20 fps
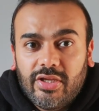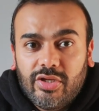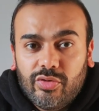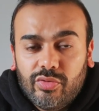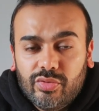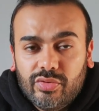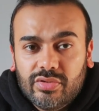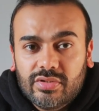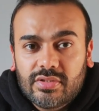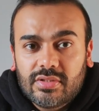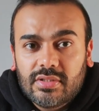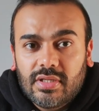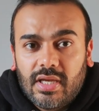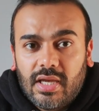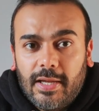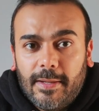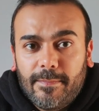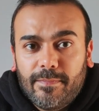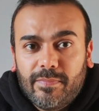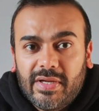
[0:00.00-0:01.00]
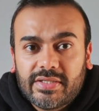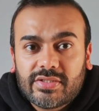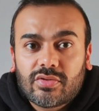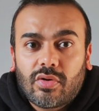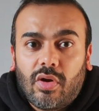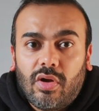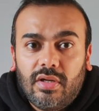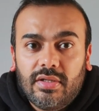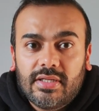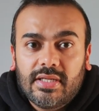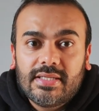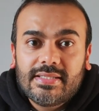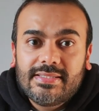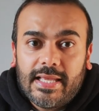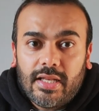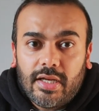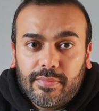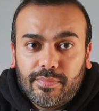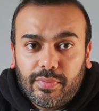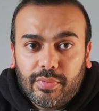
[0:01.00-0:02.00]
use, it's called
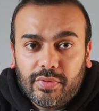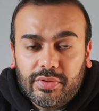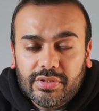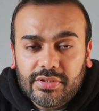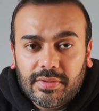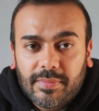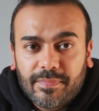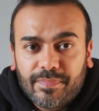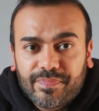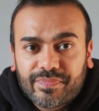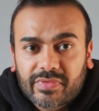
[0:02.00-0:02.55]
Sellerboard.